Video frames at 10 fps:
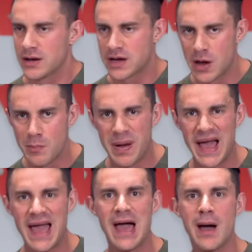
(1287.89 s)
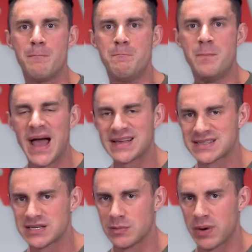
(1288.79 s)
compare
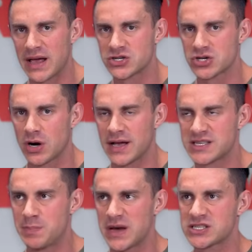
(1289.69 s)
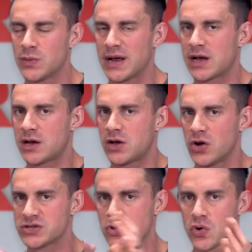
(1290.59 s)
best to BLOODSHOT, especially when it
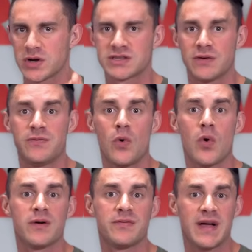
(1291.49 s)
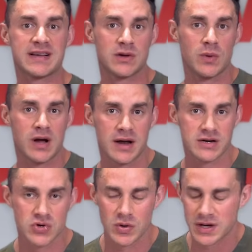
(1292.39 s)
goes across the 4 effects that we're kind
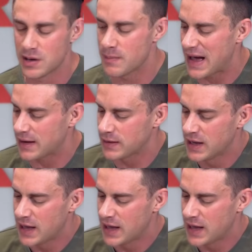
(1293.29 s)
of talking about,